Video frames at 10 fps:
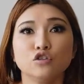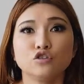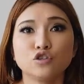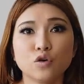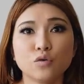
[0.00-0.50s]

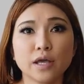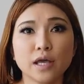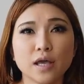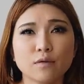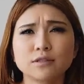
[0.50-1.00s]
So
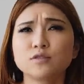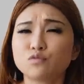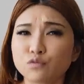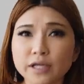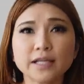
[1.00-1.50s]
it
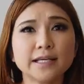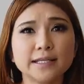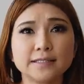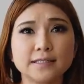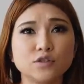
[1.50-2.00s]
was
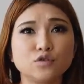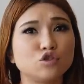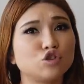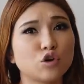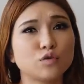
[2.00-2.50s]
really easy to
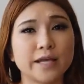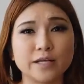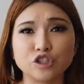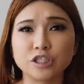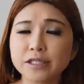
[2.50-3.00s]
show the
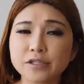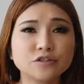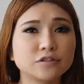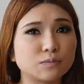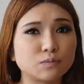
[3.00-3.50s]

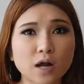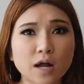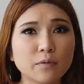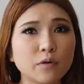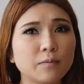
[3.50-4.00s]
engineers the
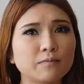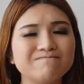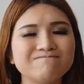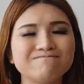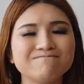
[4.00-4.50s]

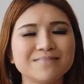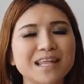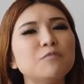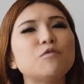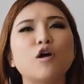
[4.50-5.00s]
problem.
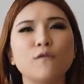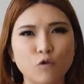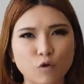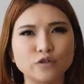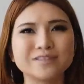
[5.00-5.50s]
They were
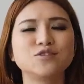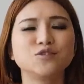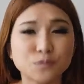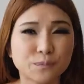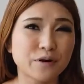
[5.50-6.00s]
of course
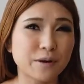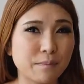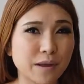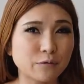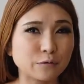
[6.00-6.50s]
super
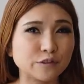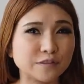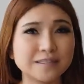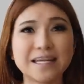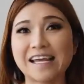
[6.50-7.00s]

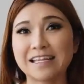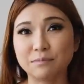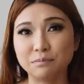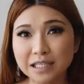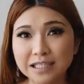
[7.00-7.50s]
embarrassed and
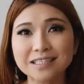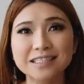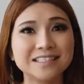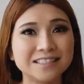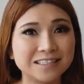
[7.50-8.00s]

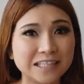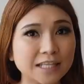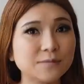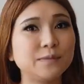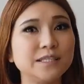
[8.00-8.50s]
immediately
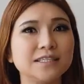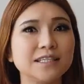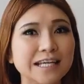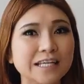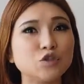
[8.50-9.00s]
sent me the
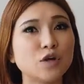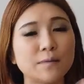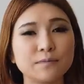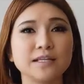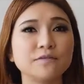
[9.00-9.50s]
link to
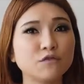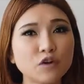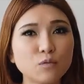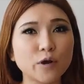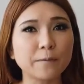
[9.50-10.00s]
update the
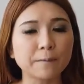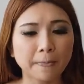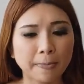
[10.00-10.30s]
firmware.